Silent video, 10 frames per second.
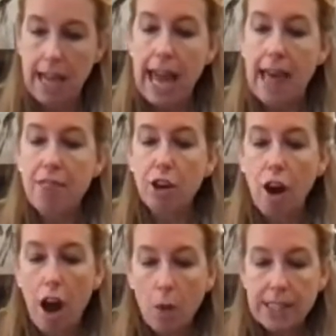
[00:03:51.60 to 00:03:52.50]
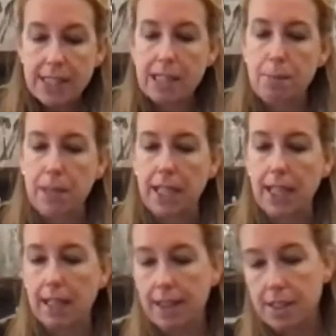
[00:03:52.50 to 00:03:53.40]
And they're always going to be
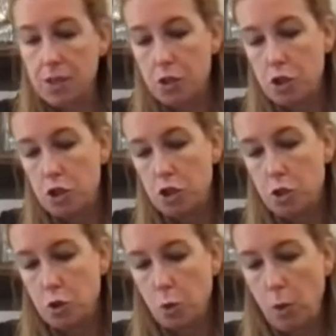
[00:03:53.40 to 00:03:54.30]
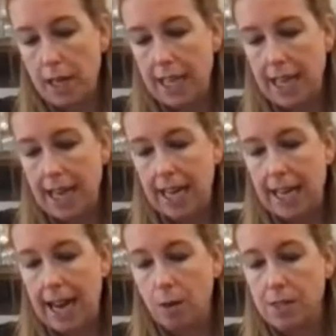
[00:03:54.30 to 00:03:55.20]
in this
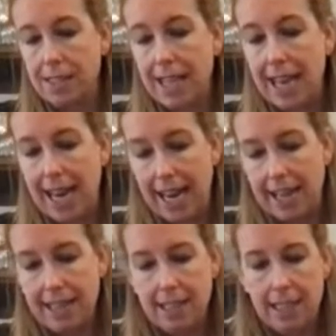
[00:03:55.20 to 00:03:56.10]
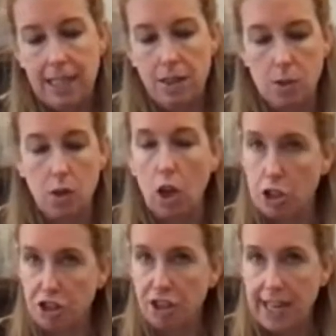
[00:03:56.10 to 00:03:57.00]
28-ounce can, those
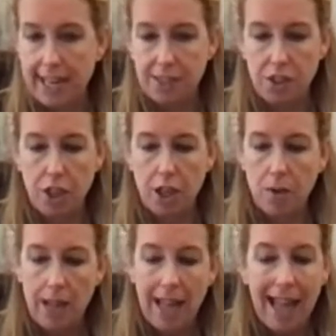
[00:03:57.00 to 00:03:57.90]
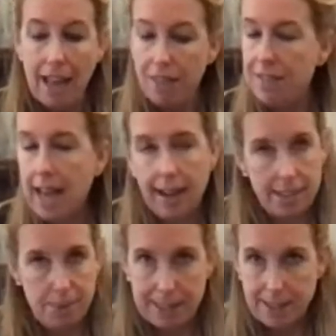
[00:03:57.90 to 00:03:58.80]
larger cans, not
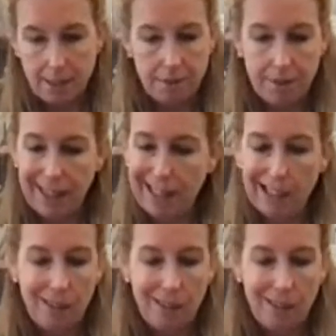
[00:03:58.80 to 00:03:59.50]
expensive, like